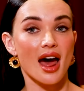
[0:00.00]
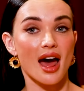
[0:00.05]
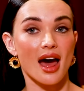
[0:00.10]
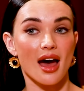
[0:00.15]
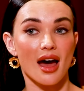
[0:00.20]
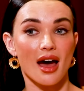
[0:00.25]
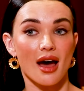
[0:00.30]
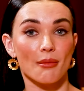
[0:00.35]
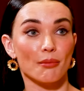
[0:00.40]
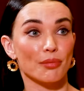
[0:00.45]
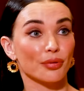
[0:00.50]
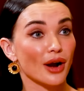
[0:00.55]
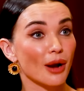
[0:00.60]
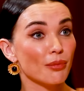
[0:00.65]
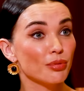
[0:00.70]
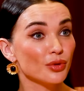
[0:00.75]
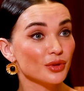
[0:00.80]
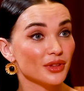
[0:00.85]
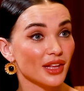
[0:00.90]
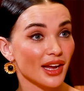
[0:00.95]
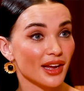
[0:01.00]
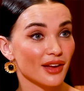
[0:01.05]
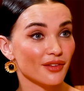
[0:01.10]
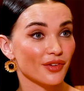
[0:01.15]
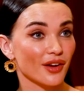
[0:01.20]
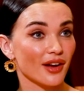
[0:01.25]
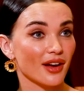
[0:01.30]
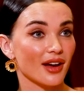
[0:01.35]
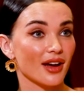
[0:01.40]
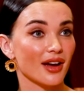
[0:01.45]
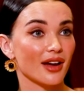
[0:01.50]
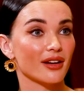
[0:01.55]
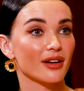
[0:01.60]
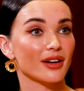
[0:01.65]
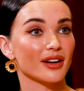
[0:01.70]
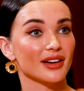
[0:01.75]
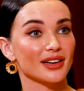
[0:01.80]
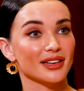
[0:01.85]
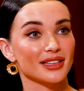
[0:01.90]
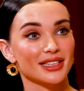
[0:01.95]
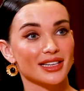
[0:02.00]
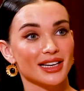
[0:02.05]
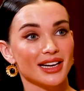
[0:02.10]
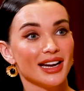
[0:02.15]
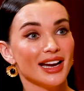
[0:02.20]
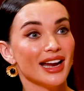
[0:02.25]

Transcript: um, Deva, Atlee.